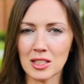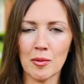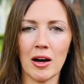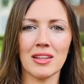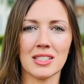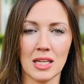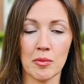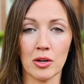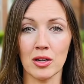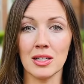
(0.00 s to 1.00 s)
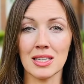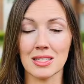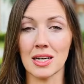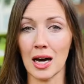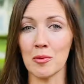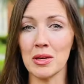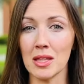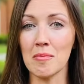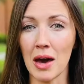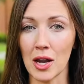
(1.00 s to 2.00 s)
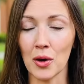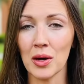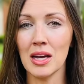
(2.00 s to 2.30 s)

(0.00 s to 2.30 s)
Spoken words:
about this neighborhood has got to be the meadow.